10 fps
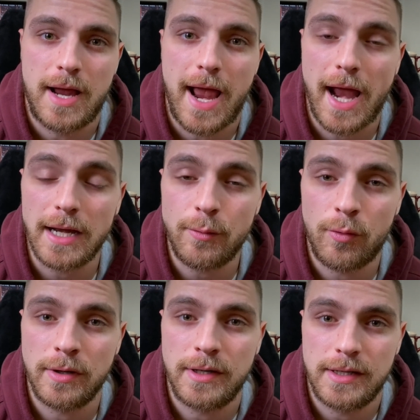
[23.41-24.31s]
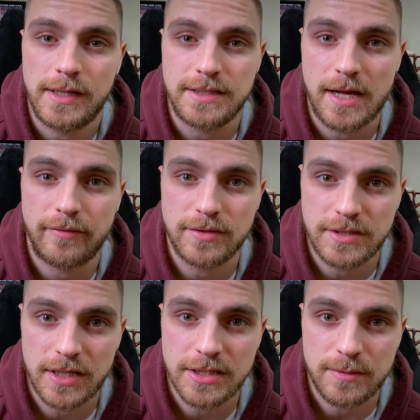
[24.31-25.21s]
anyone has ever
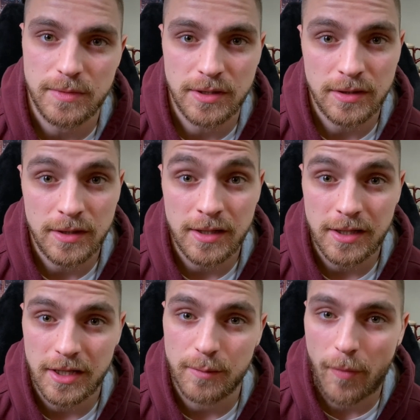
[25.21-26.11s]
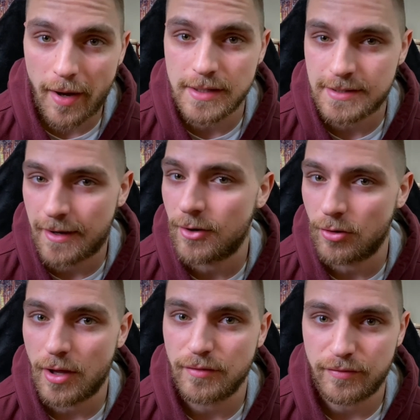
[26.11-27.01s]
said to me in my entire
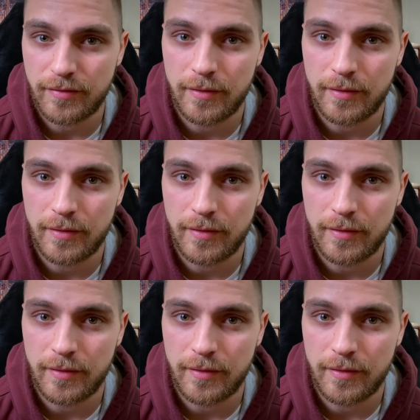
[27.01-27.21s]
life.